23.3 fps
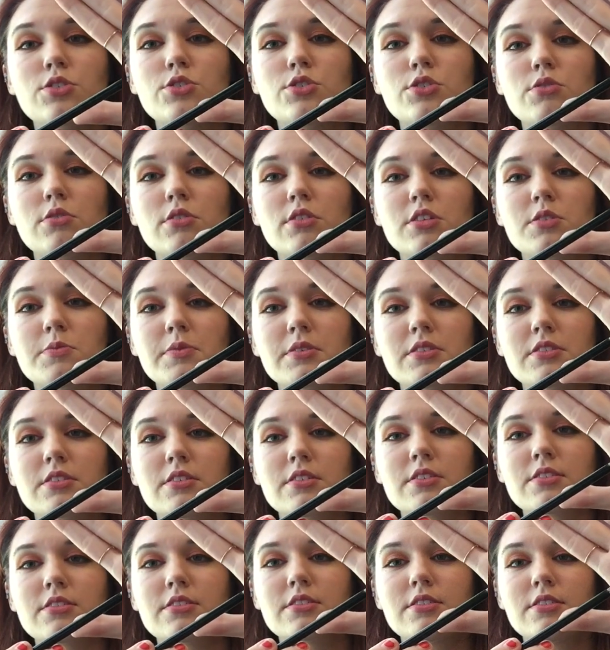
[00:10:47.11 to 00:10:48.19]
Do this
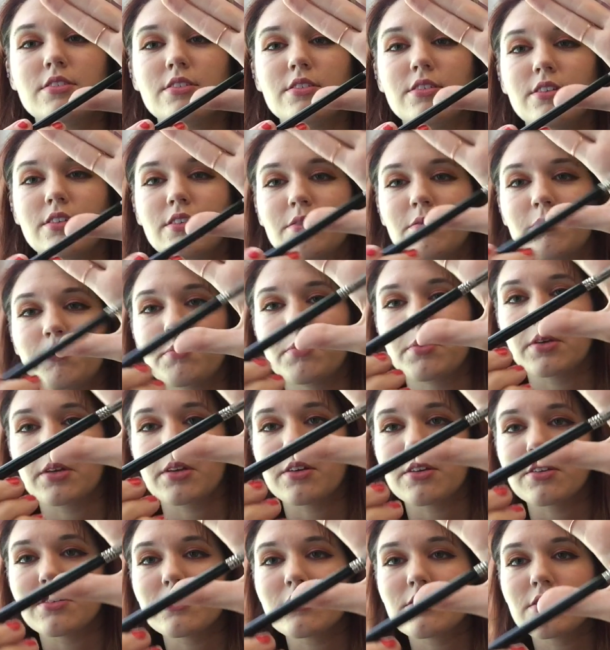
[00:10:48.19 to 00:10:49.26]
business
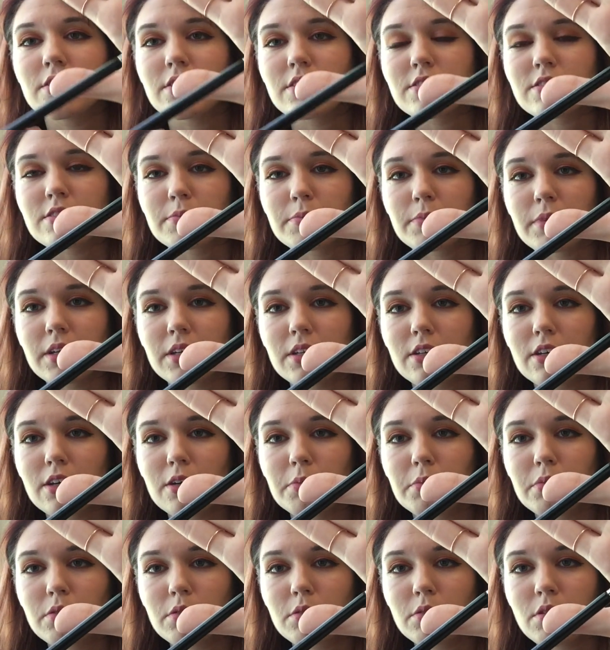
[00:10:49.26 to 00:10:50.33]
because it's a
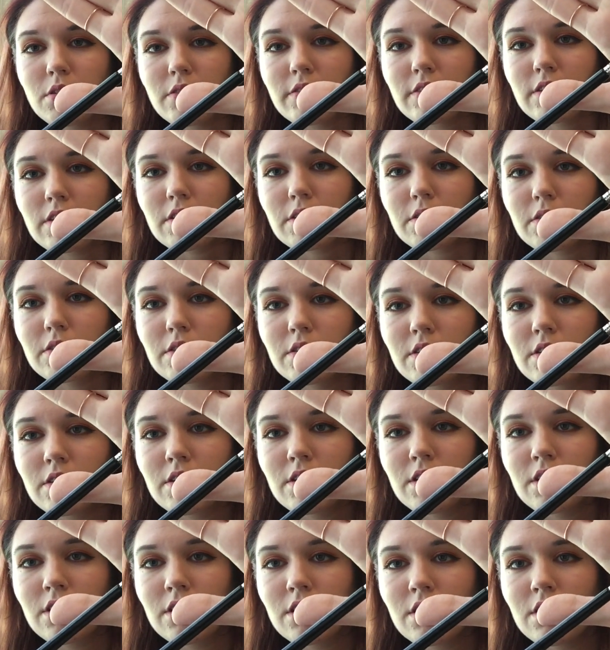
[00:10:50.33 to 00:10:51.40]
makeup review.
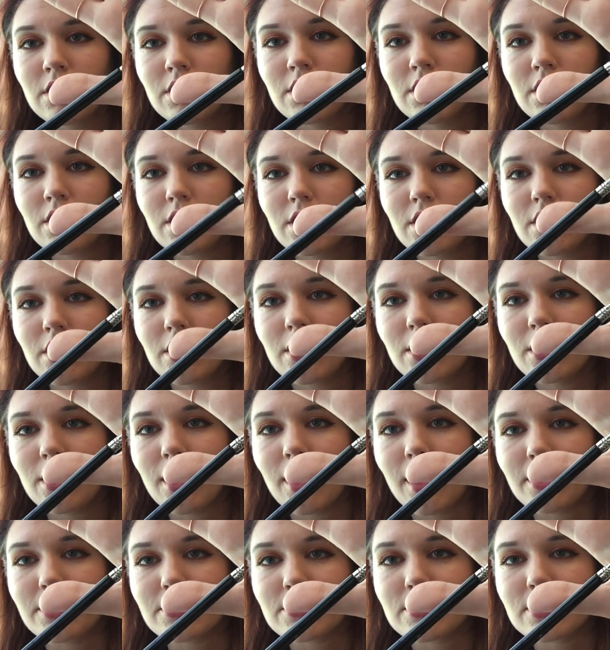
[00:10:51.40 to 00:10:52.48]

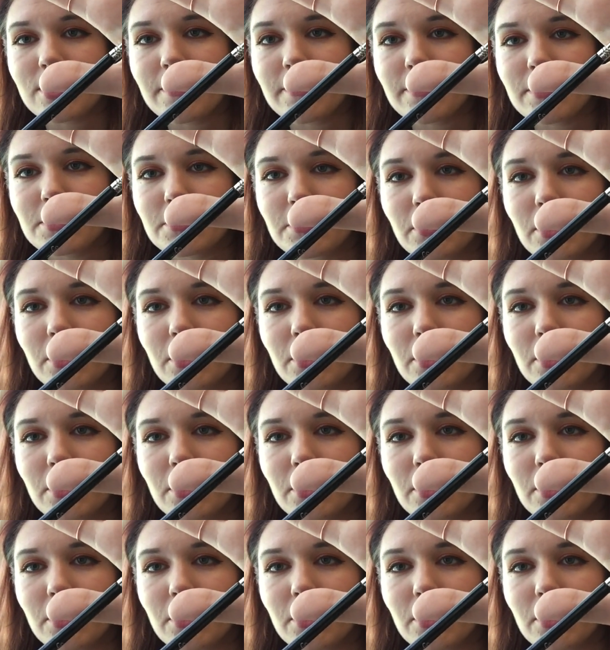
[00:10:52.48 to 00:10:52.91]
I just love this